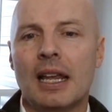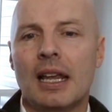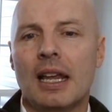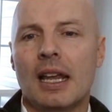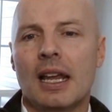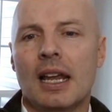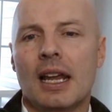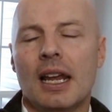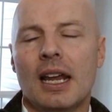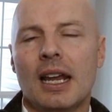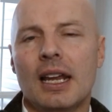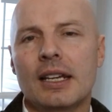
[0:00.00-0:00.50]

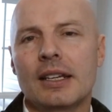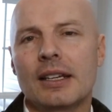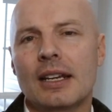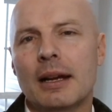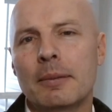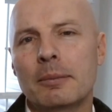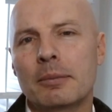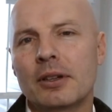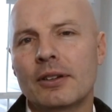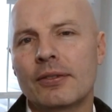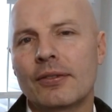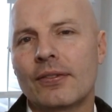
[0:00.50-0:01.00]
And
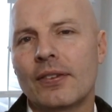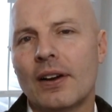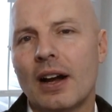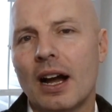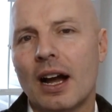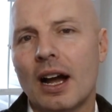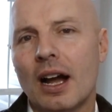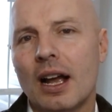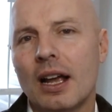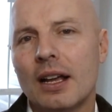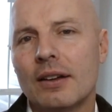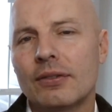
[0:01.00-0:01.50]
number
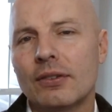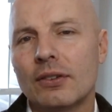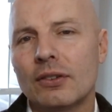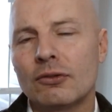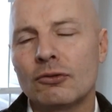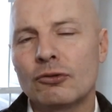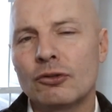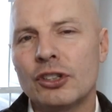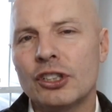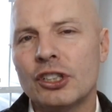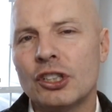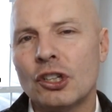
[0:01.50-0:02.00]
5,
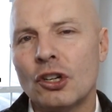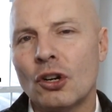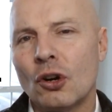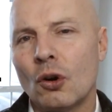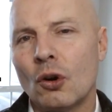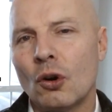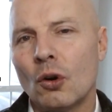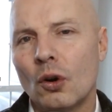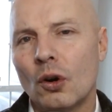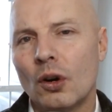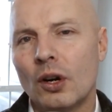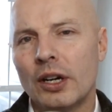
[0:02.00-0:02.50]

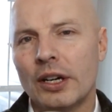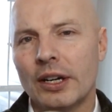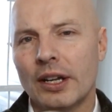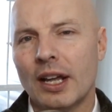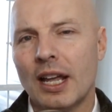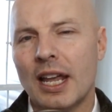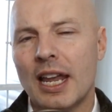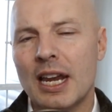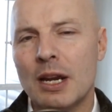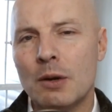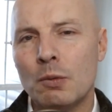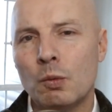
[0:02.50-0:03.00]
record
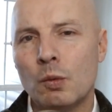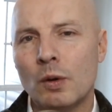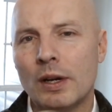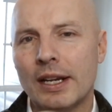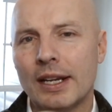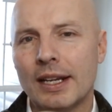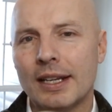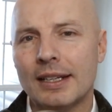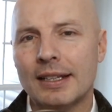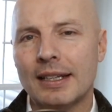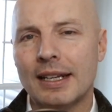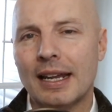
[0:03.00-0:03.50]
a
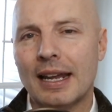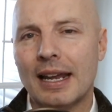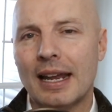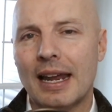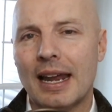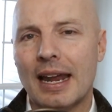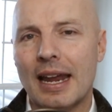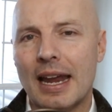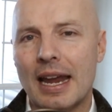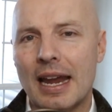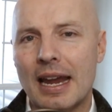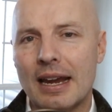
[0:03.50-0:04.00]
win
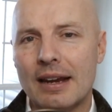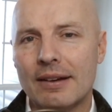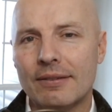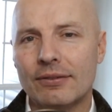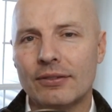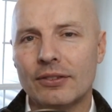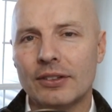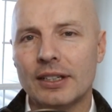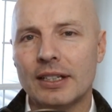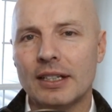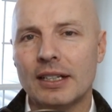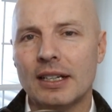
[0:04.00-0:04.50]

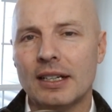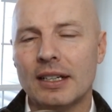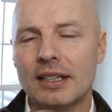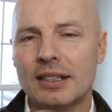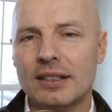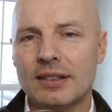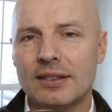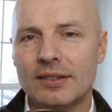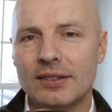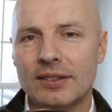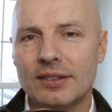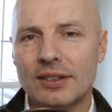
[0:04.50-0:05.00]
every
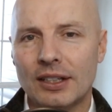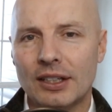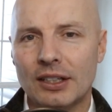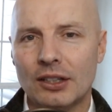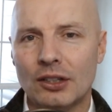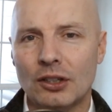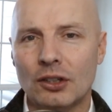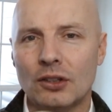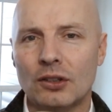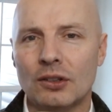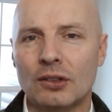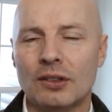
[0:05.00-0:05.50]

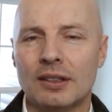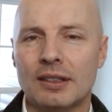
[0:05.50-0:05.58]
single